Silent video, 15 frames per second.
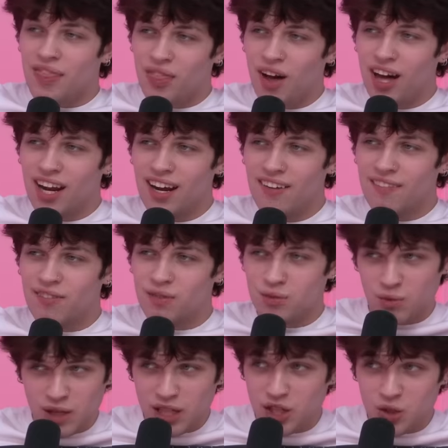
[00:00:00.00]
thought of
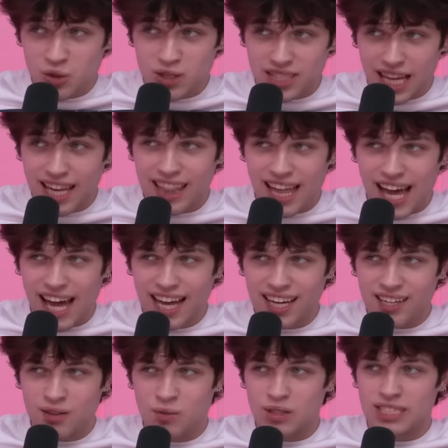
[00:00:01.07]
okay. when you said that yeah.